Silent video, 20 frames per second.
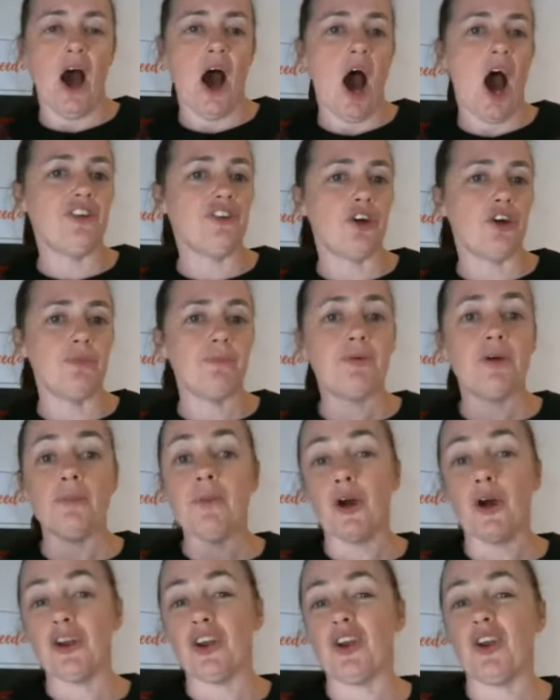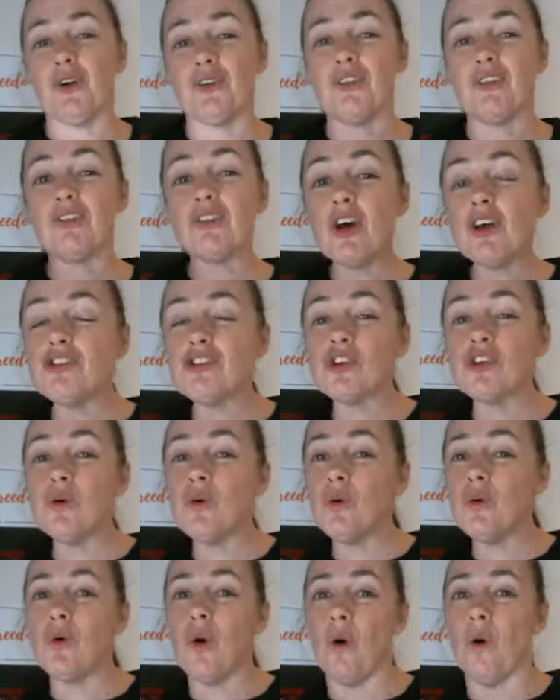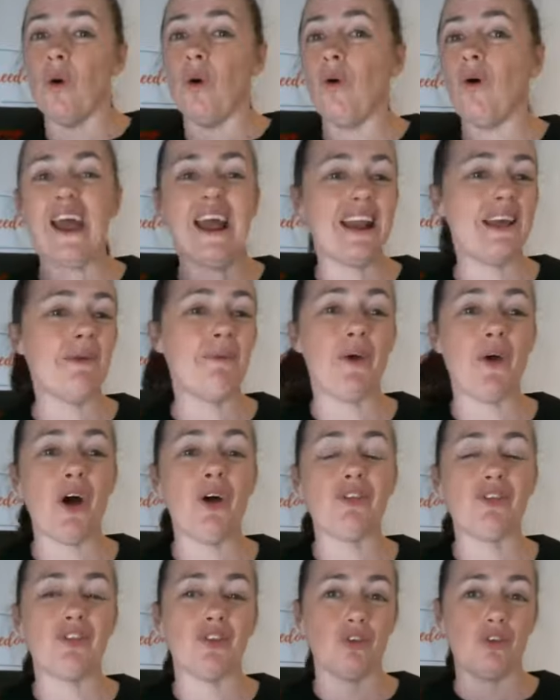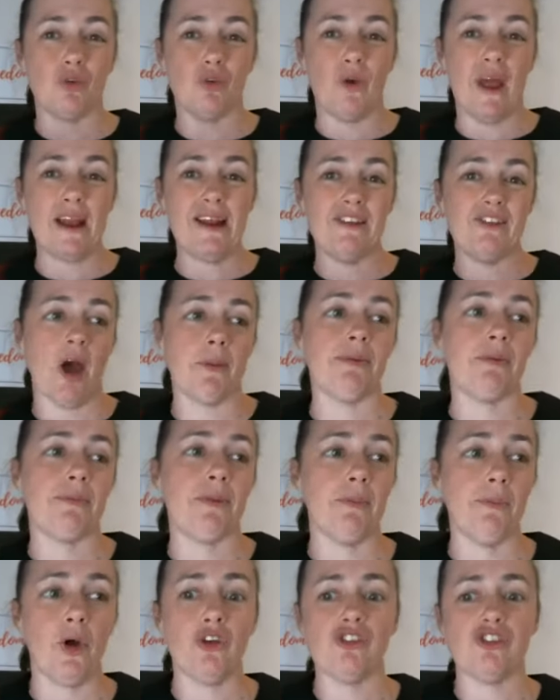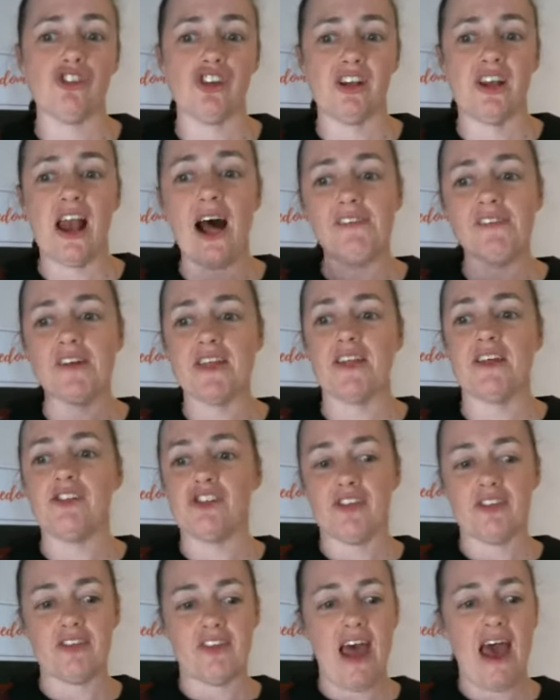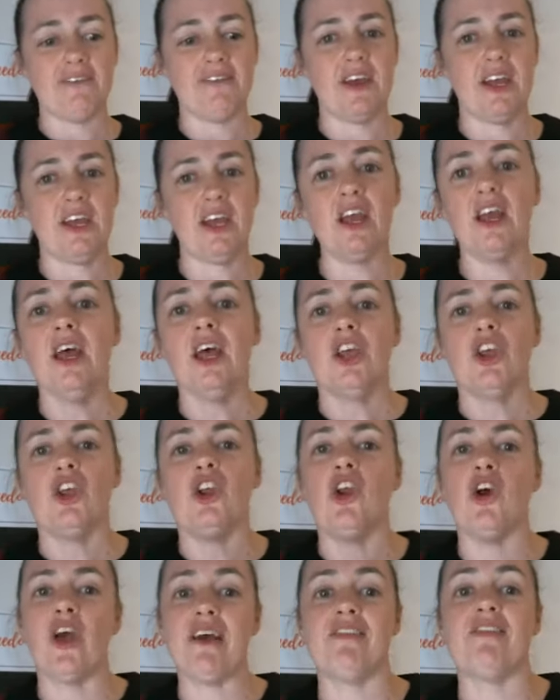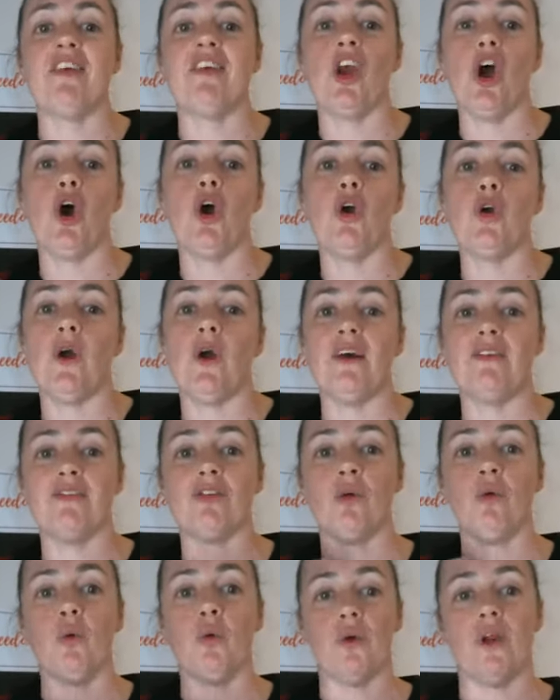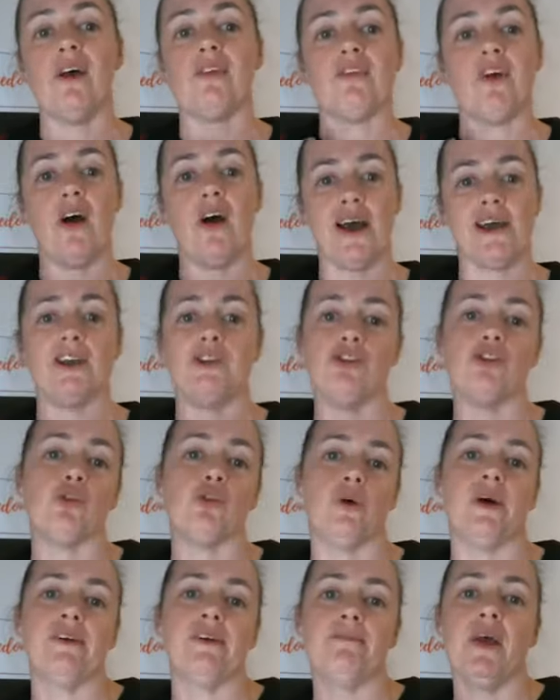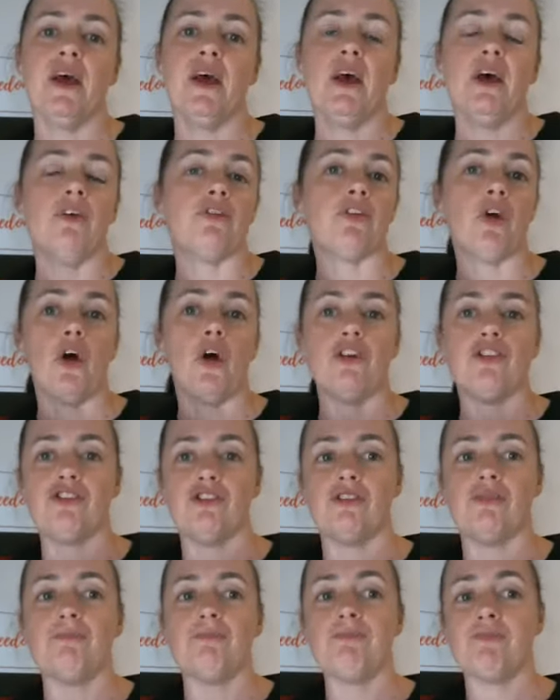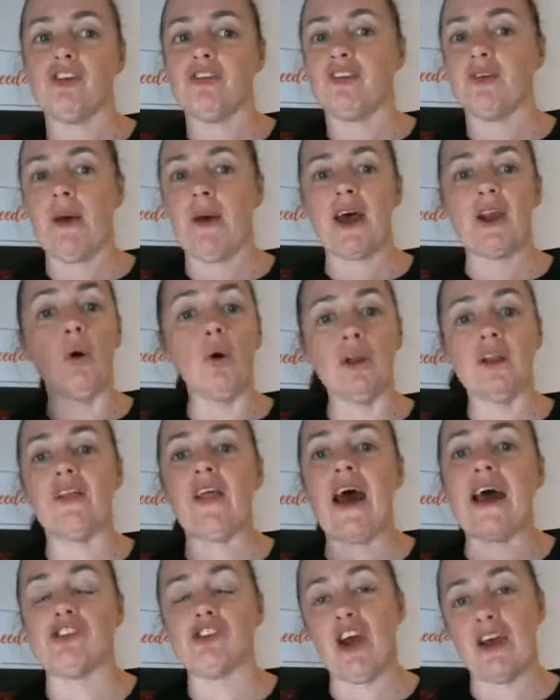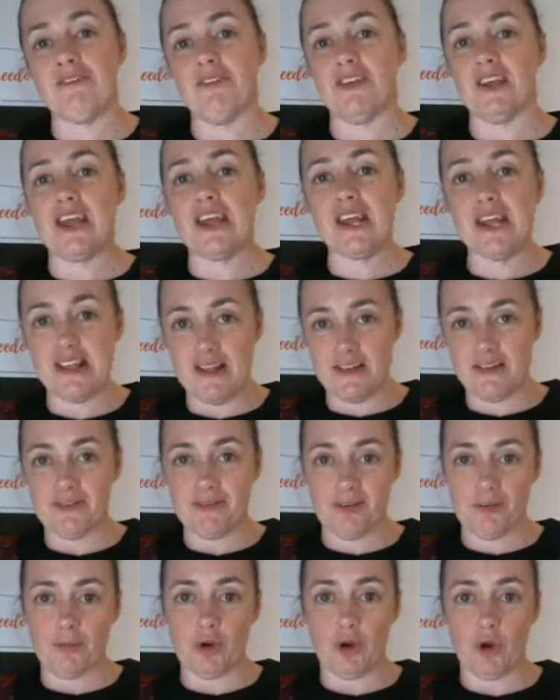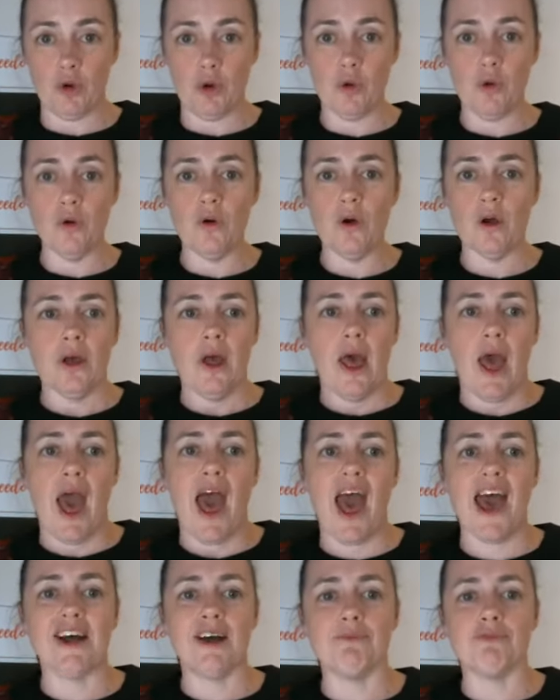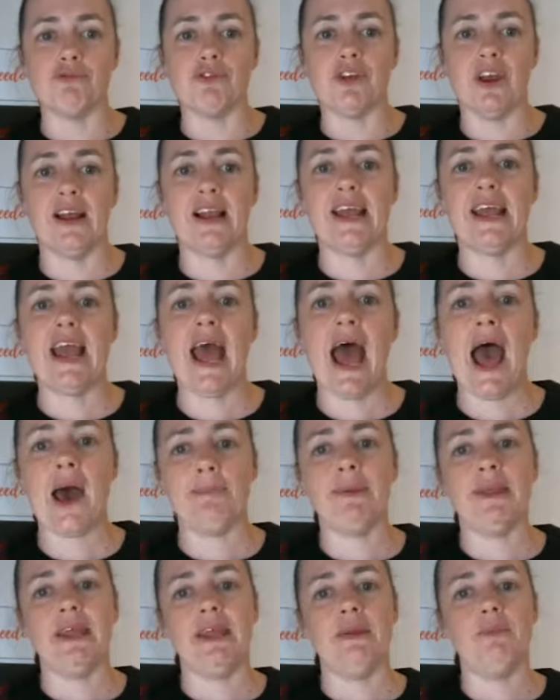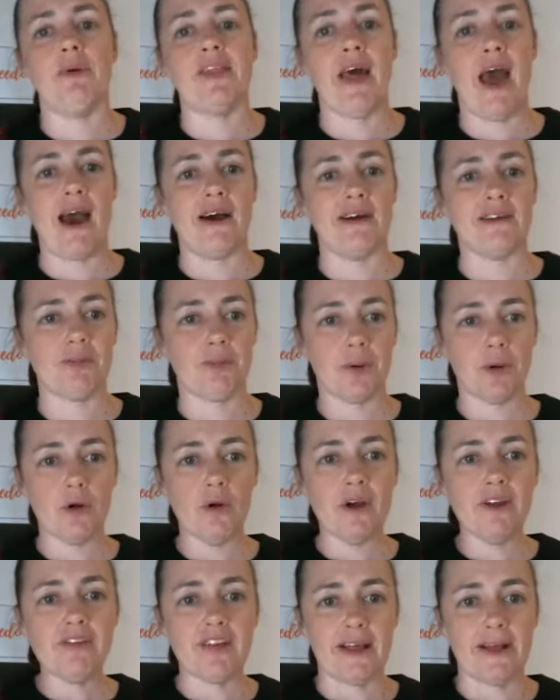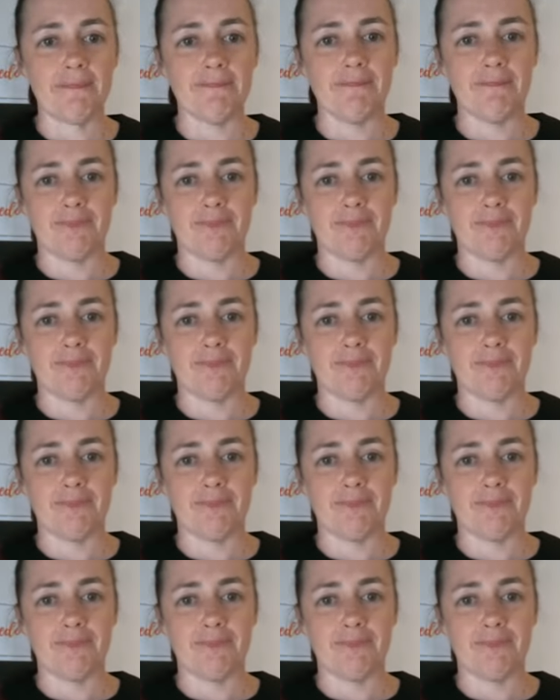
I don't promote it on social or anywhere else or do any type of promotion other than just having, SEO as good as I can do it. So just about all of that traffic is from Google, and I'm really happy with how it's progressing.